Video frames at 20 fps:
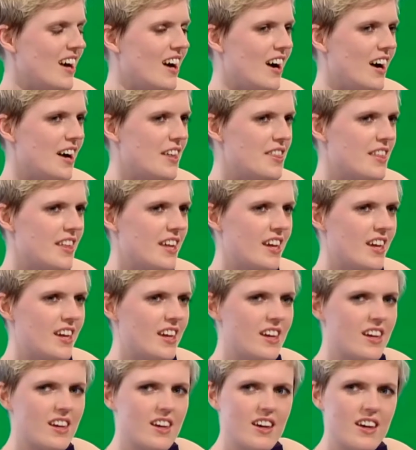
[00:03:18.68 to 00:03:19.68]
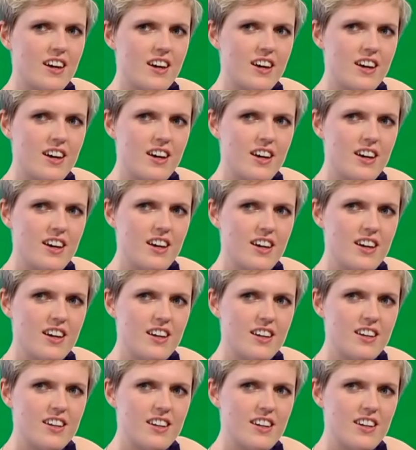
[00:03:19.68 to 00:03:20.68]
I think... I
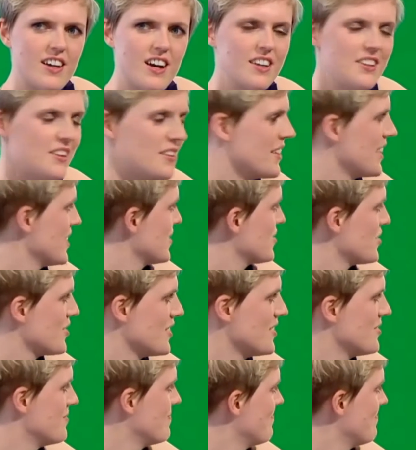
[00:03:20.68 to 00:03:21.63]
don't think it's true.